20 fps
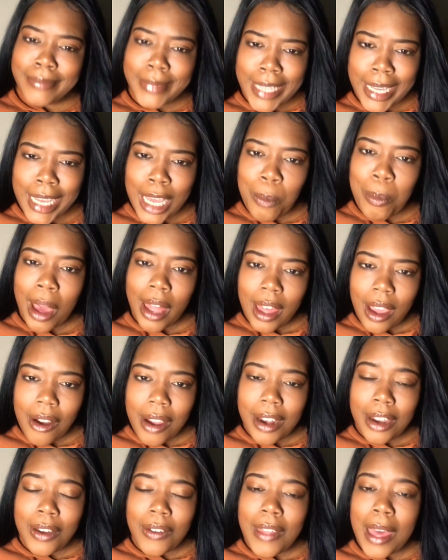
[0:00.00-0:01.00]
you probably already
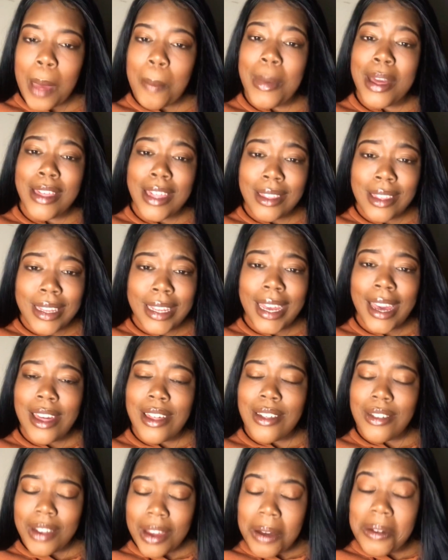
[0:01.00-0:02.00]
know that, but just in case
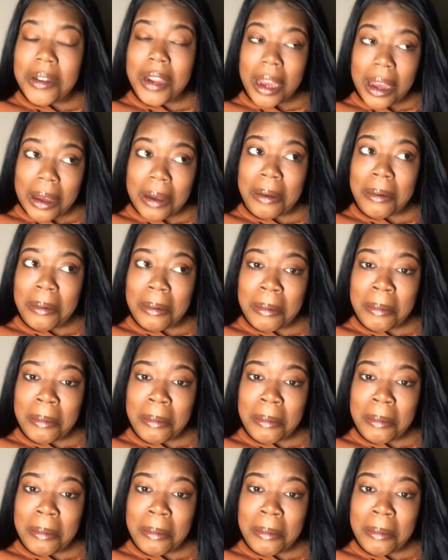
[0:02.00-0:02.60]
you don't know,